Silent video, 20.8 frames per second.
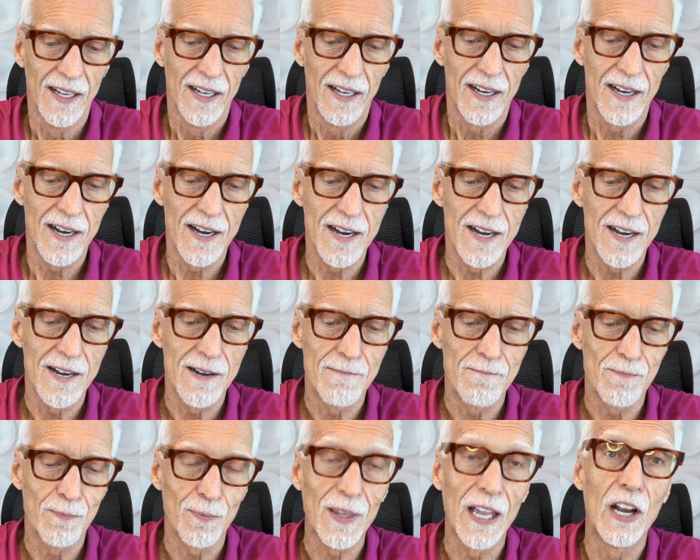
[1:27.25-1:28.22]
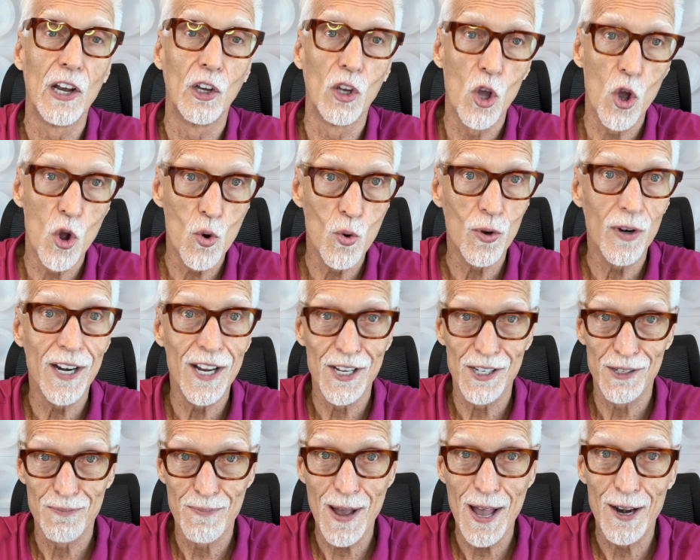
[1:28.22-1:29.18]
Um, lower
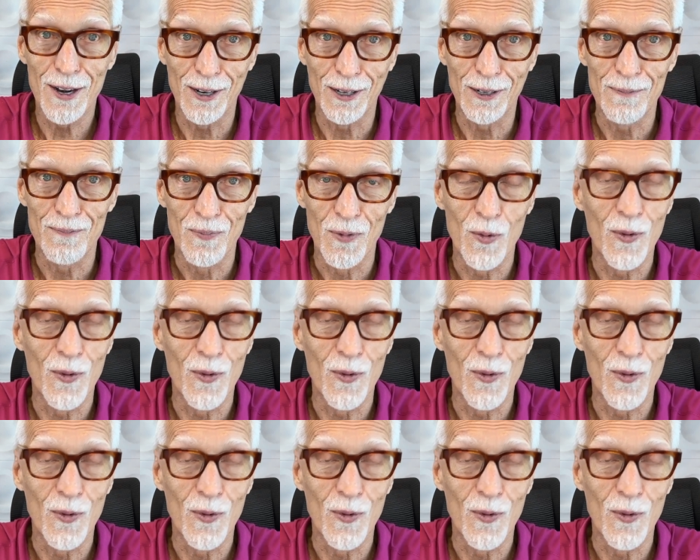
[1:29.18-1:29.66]
is better.